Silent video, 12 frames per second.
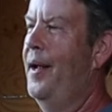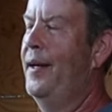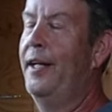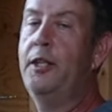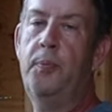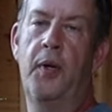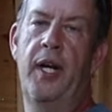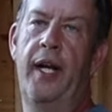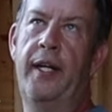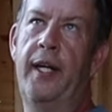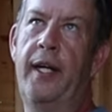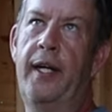and he's
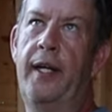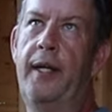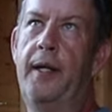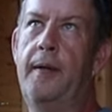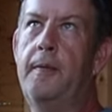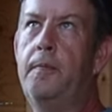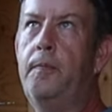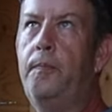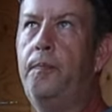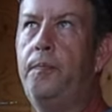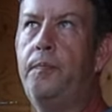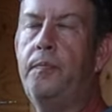predicting
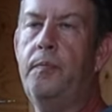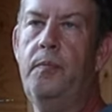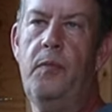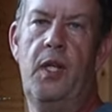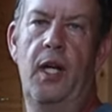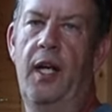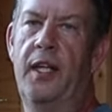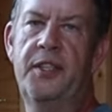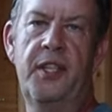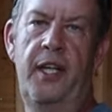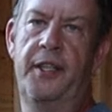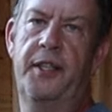
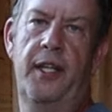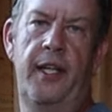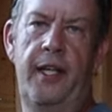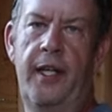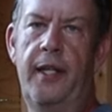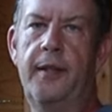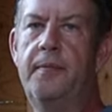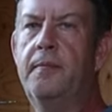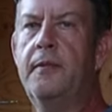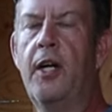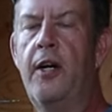essentially a